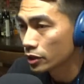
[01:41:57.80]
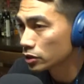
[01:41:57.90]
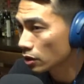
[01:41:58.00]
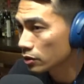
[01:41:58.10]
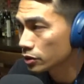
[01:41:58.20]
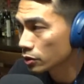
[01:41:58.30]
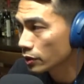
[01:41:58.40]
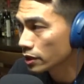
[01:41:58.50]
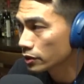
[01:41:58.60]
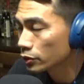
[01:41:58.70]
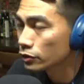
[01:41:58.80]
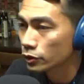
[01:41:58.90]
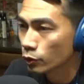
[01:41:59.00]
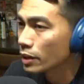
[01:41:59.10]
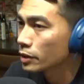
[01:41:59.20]
when you start losing weight, you'll
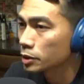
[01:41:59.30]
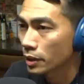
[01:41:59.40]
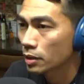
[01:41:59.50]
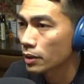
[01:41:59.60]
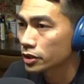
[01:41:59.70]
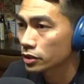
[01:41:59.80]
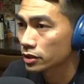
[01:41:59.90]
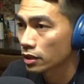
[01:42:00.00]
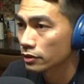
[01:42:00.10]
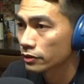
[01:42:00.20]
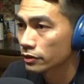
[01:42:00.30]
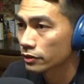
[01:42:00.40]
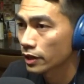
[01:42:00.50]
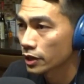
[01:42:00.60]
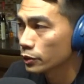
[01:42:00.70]
feel way much better about
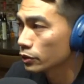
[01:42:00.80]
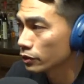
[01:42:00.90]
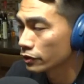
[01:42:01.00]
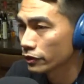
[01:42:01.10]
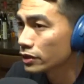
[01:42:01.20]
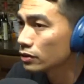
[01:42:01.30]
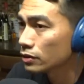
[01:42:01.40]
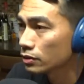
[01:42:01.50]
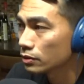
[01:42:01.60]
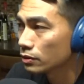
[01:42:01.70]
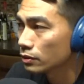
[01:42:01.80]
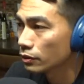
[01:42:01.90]
yourself, and you will feel